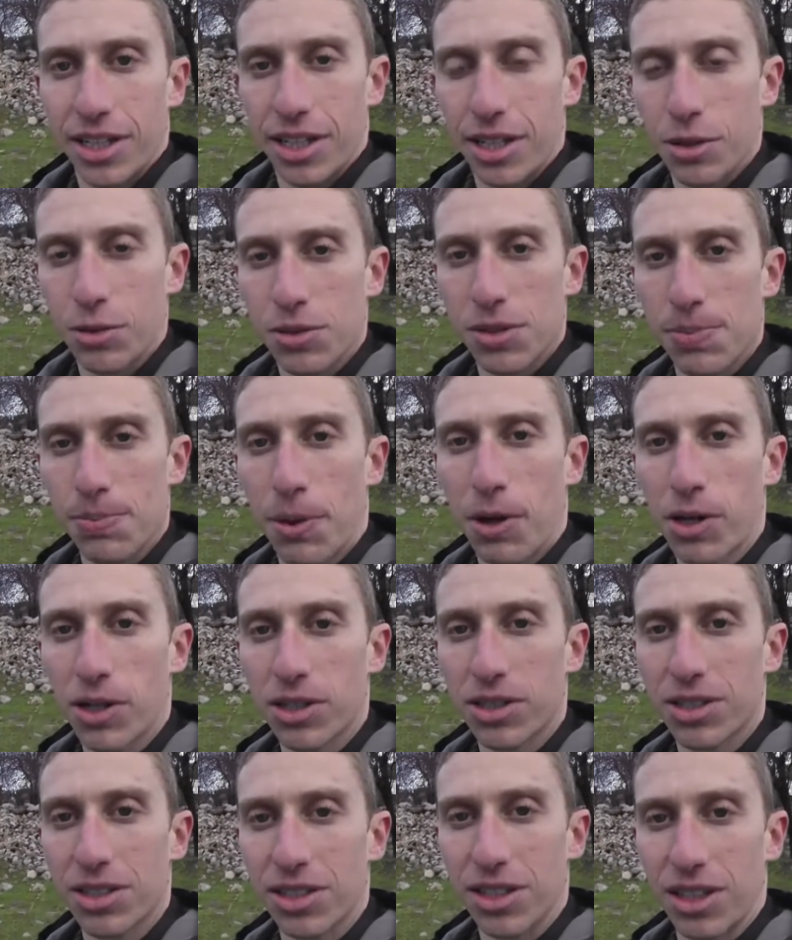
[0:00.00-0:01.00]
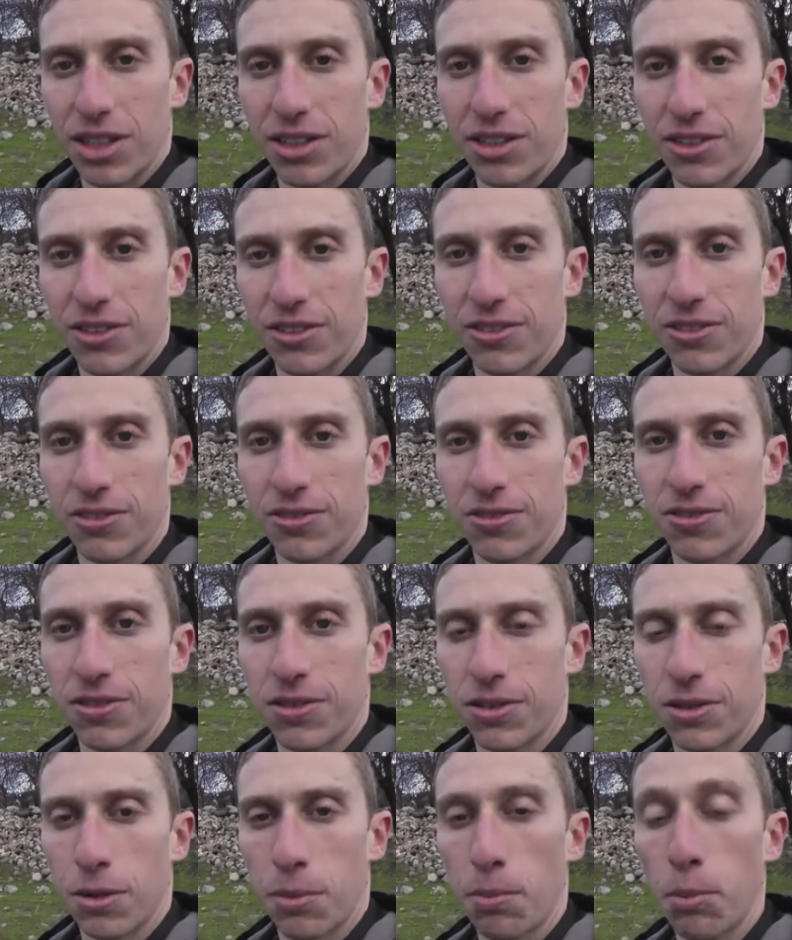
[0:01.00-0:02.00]
it was part
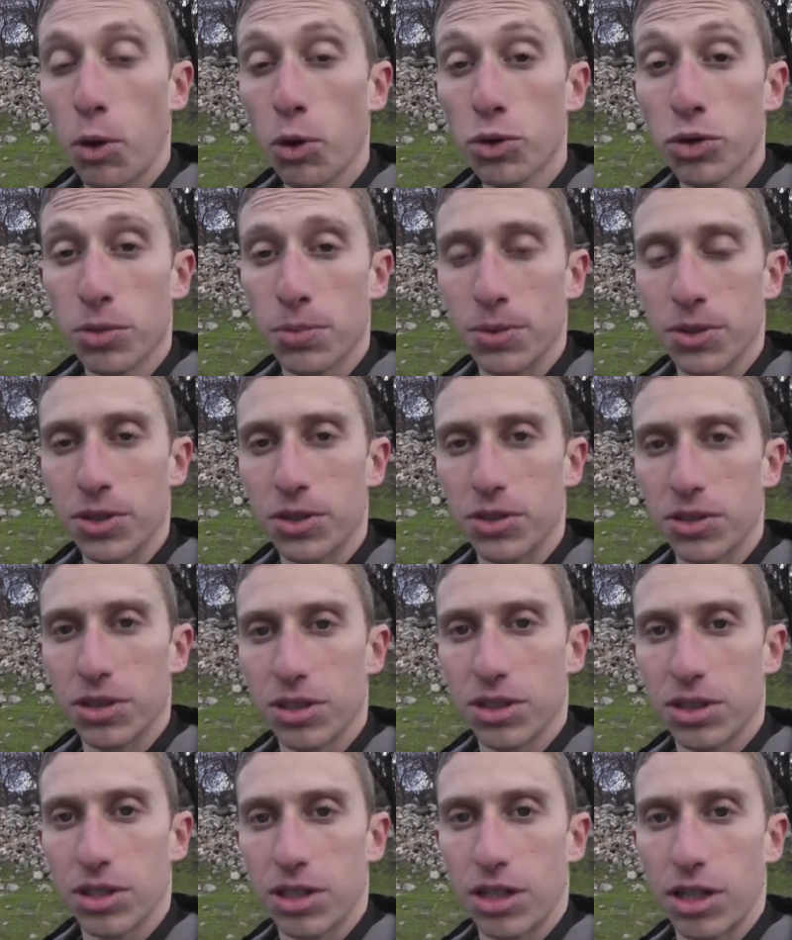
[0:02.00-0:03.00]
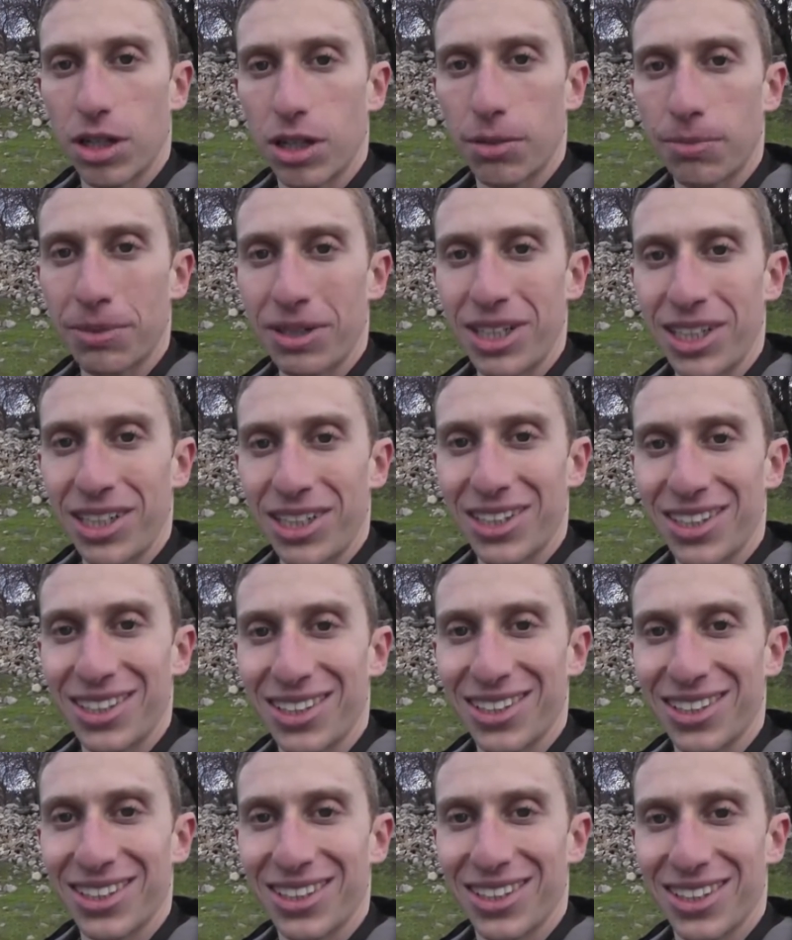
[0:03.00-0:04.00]
of multiple
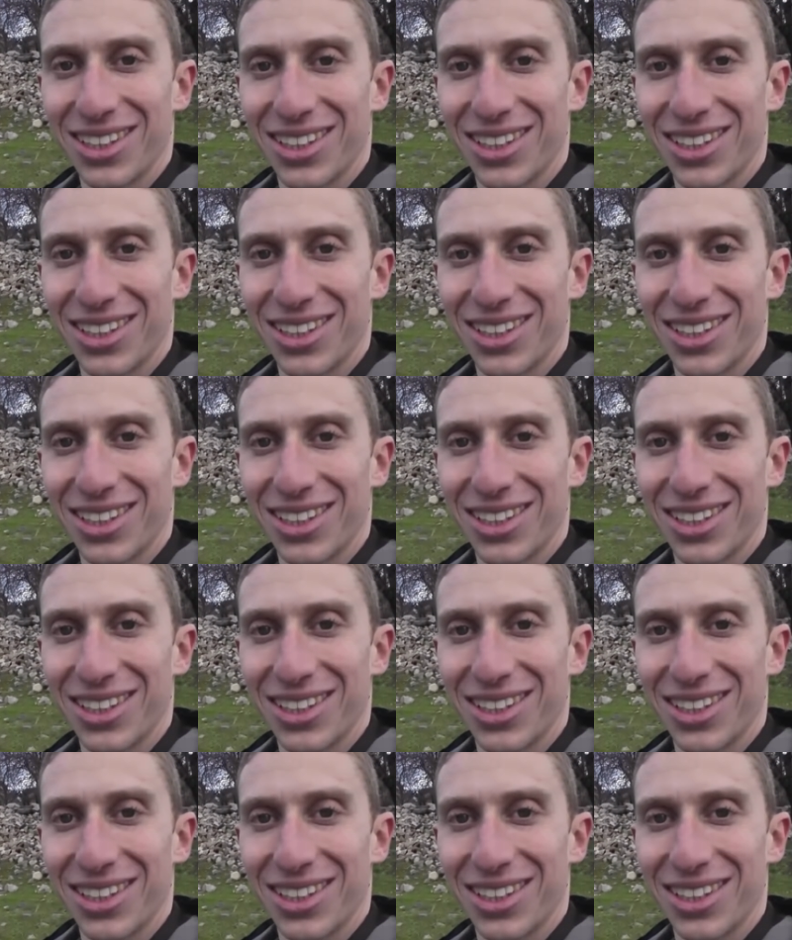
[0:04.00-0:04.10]
Armenian